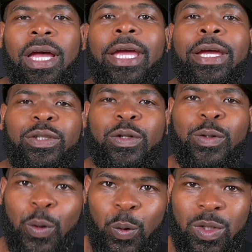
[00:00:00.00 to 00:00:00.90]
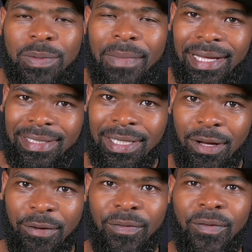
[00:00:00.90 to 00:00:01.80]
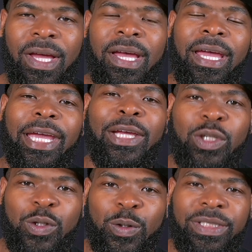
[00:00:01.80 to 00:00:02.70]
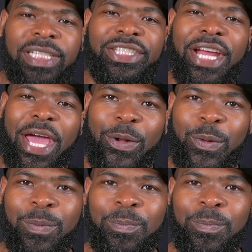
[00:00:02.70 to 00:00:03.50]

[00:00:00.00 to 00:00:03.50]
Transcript: introduce myself, introduce the channel,